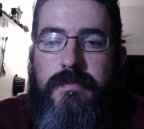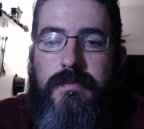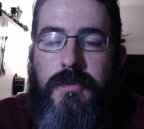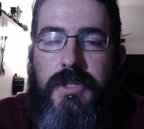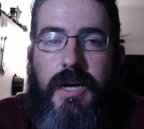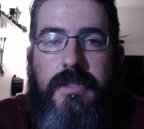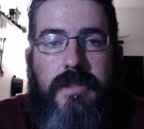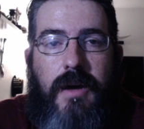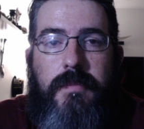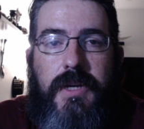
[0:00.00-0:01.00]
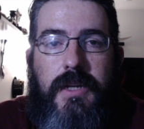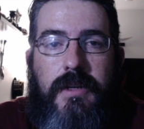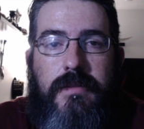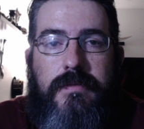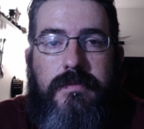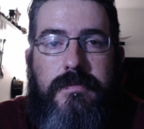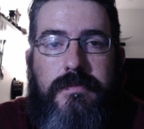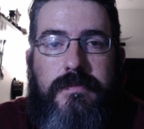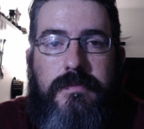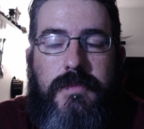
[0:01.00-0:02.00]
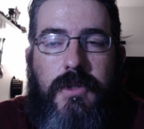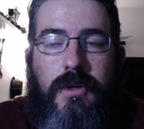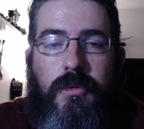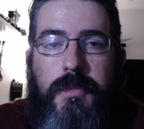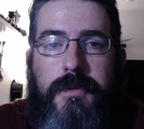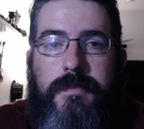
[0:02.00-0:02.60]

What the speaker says: would not stop beating a woman.